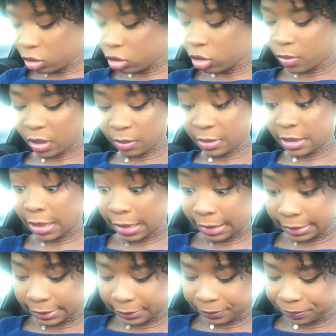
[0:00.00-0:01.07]
too many
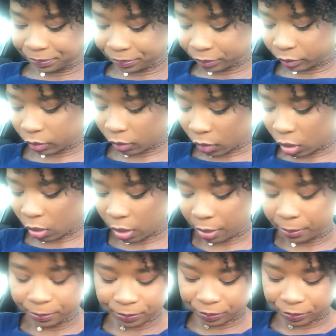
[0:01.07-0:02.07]
mistakes. Okay.